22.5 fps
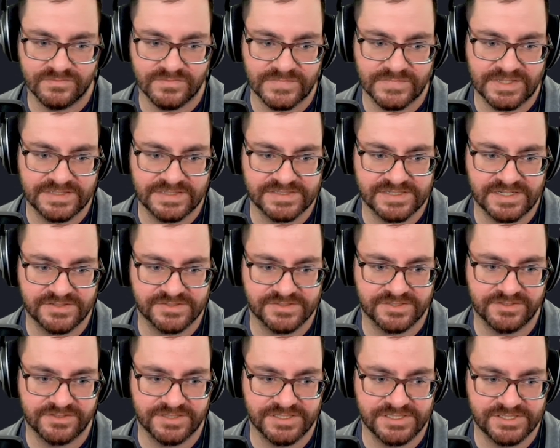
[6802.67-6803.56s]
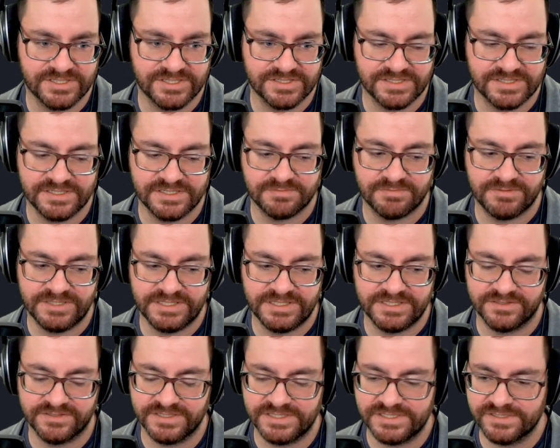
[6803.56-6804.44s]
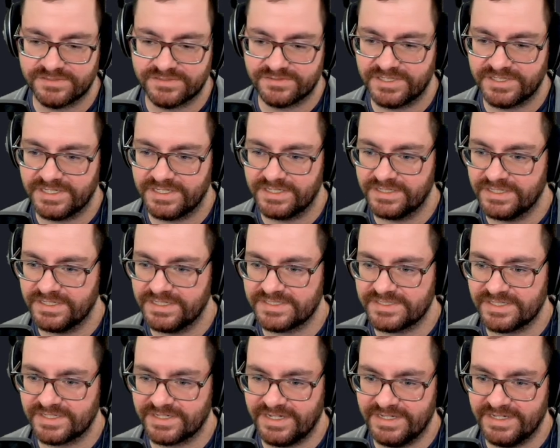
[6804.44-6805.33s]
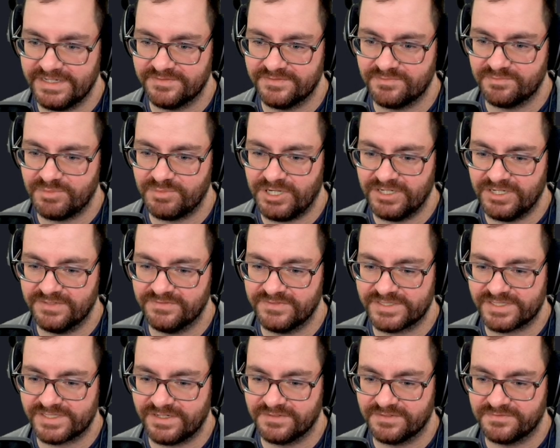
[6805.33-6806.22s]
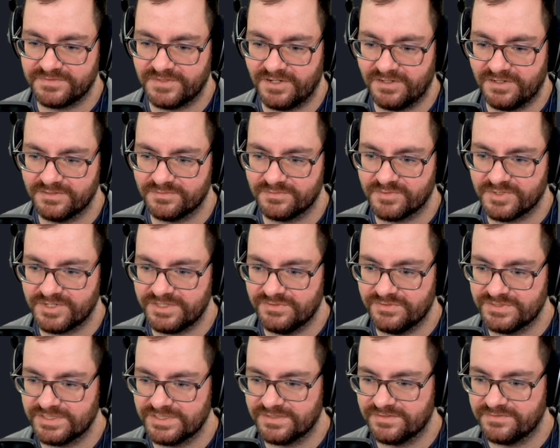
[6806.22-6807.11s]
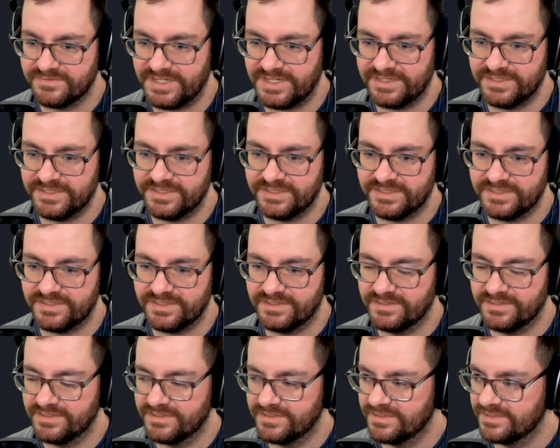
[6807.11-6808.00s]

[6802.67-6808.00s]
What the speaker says: It sounds egregious. It's pretty egregious, Rhiannon. It's kind of, part of it's our fault. We're using a vendor.